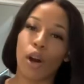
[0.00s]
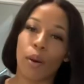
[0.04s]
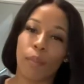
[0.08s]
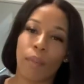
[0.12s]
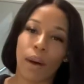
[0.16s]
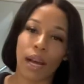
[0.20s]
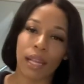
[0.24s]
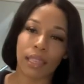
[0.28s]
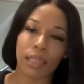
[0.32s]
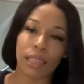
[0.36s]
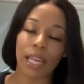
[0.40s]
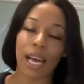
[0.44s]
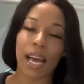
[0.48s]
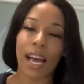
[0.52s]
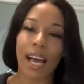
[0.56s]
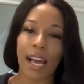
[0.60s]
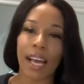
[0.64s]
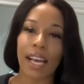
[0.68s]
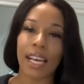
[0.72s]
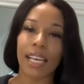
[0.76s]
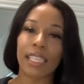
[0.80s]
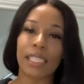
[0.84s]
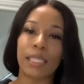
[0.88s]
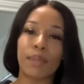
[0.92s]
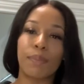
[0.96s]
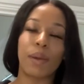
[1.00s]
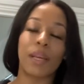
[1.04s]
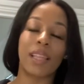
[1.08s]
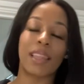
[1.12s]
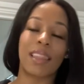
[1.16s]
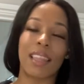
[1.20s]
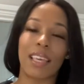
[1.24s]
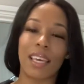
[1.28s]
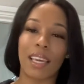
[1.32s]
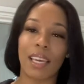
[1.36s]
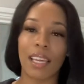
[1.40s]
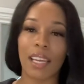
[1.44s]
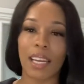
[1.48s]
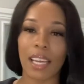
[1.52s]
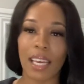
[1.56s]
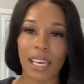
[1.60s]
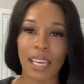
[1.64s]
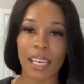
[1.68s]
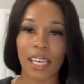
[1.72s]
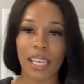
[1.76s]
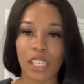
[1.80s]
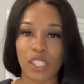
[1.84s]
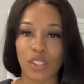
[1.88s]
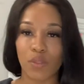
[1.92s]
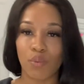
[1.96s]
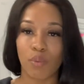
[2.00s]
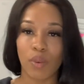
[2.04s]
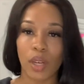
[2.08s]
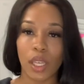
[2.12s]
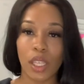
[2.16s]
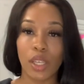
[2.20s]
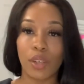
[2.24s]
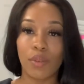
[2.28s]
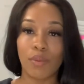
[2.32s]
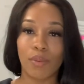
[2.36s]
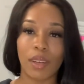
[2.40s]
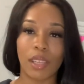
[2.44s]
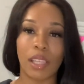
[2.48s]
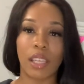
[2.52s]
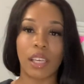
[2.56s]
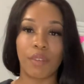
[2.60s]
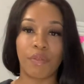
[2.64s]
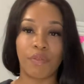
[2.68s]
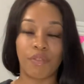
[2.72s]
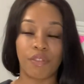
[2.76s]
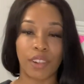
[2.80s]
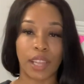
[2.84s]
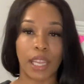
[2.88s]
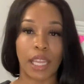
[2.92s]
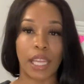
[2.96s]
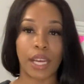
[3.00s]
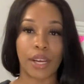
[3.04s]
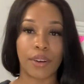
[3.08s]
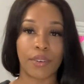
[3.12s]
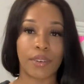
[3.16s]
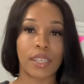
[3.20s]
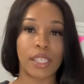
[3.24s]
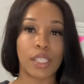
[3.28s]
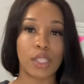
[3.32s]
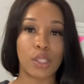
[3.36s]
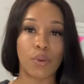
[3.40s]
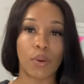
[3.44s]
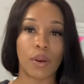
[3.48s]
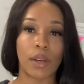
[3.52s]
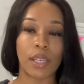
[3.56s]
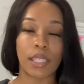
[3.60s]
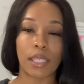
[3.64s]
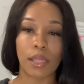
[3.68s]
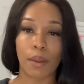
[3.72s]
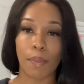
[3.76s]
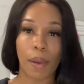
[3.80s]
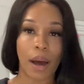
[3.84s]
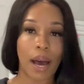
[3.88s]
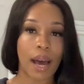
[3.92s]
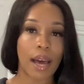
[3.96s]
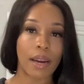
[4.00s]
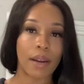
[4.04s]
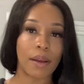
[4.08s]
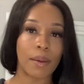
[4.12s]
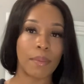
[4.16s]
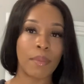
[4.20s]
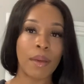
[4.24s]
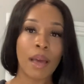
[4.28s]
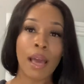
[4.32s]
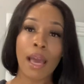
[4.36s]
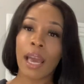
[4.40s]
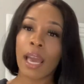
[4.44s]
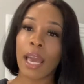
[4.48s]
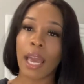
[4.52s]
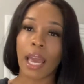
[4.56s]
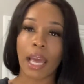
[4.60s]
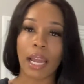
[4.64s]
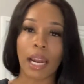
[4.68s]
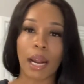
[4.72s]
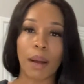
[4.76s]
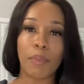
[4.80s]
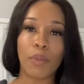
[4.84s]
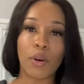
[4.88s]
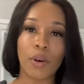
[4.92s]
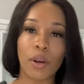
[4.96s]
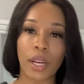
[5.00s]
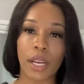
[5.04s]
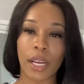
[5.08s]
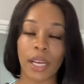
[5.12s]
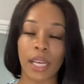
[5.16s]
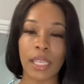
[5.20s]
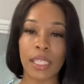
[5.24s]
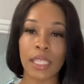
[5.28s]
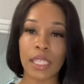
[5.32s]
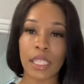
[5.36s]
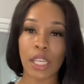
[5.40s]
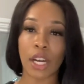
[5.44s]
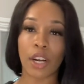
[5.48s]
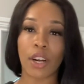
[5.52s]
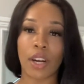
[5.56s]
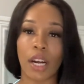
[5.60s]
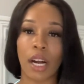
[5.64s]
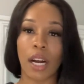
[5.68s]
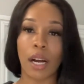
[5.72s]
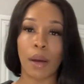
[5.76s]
my thighs, but then it gets really, really flary towards the bottom. And I'm gonna insert a